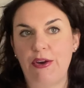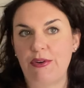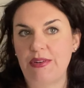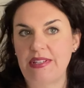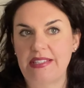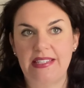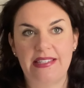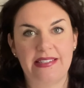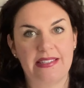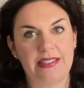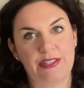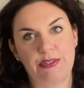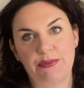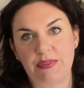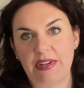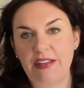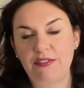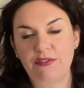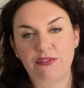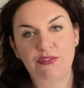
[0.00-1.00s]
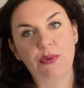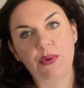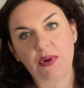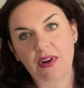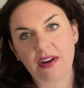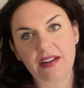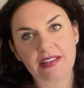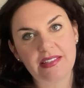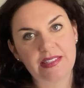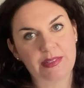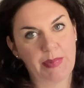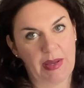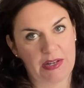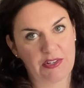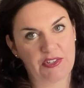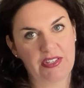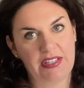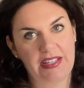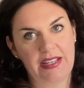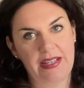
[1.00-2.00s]
to season 3 and 4,
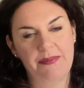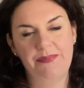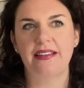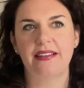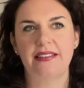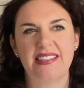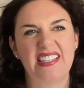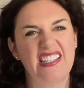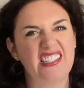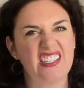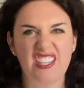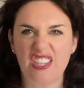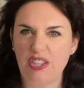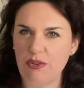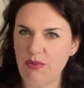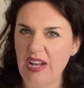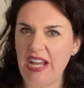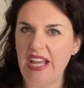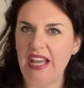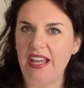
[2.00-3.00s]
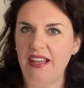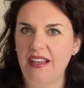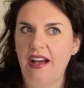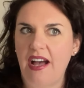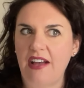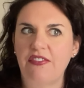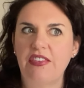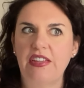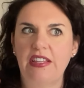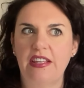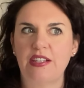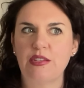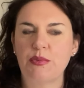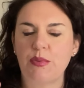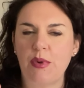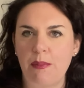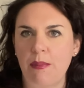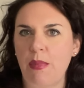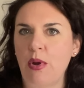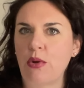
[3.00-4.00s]
especially. Season 3, I feel like is
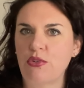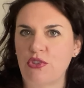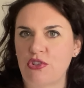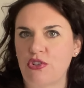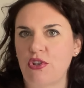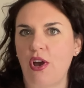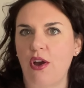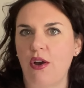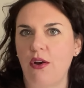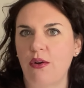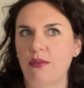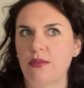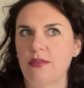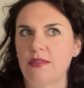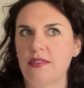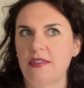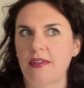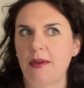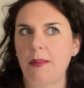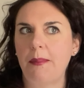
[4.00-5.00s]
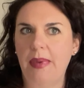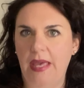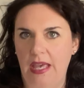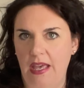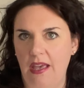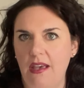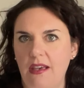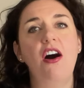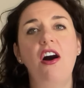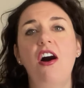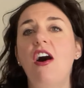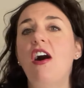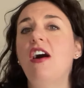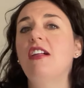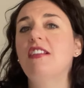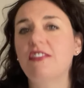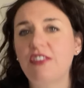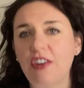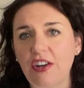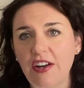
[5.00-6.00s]
where most shows peak. All
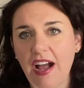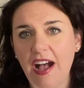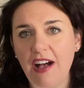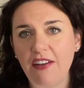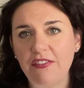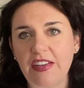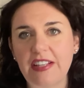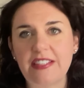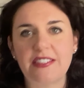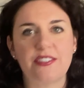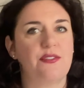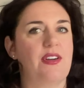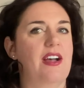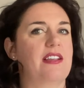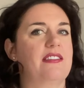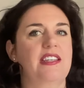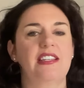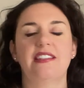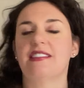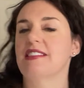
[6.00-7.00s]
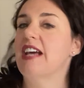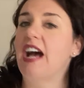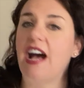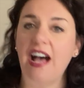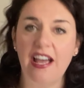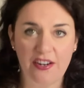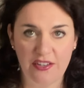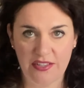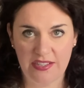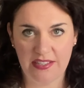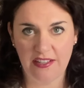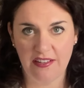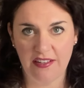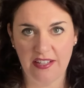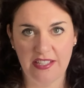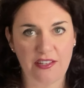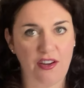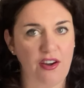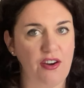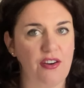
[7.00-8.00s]
of her outfits throughout the entire series
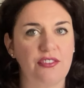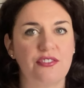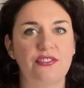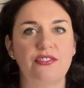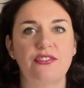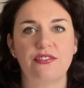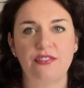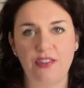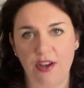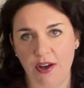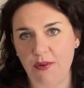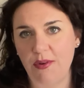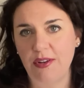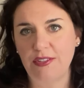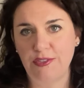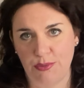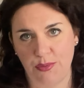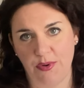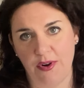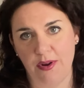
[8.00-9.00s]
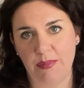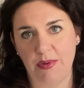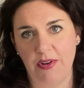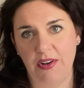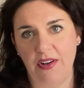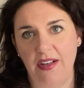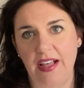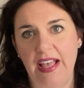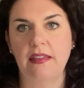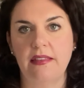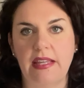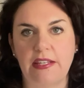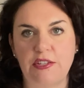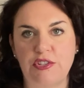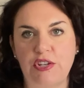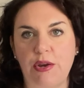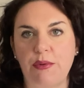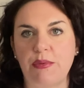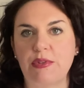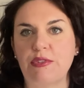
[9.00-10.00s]
are so adorable. That
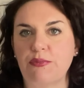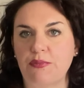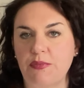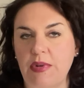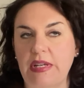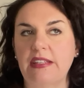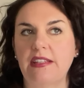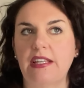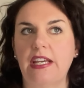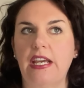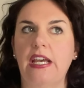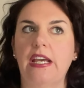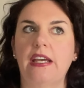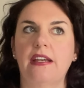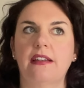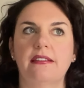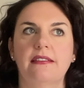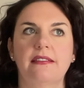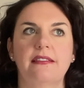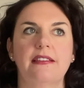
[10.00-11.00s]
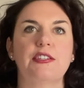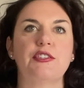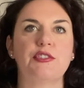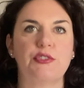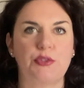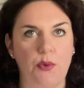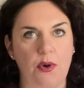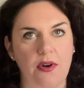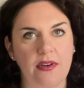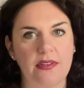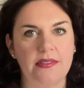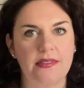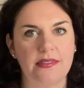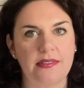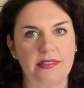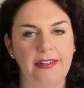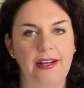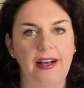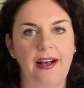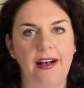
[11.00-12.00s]
show was really the source
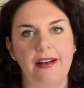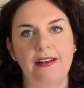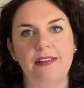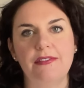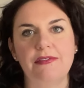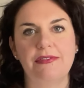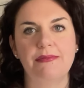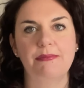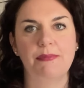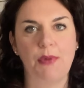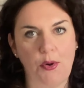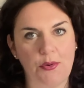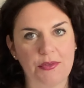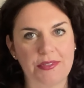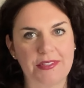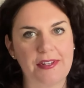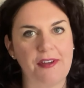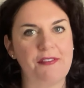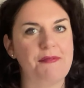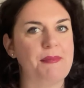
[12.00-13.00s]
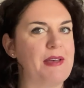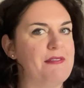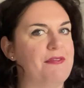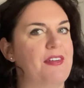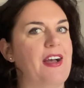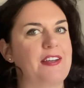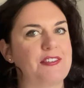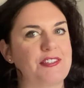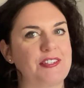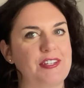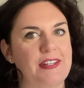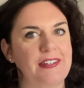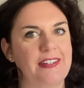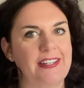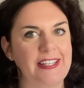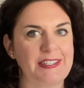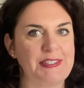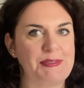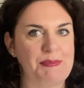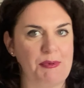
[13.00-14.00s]
of most of my fashion
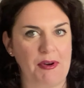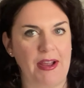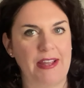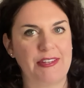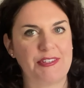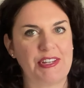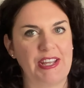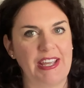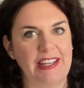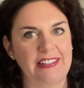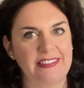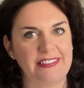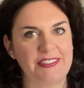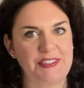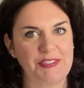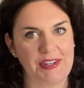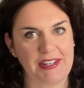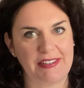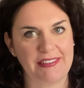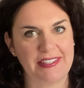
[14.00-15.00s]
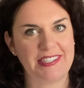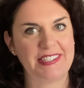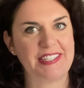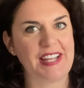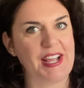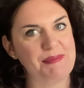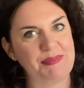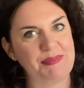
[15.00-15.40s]
inspiration during this time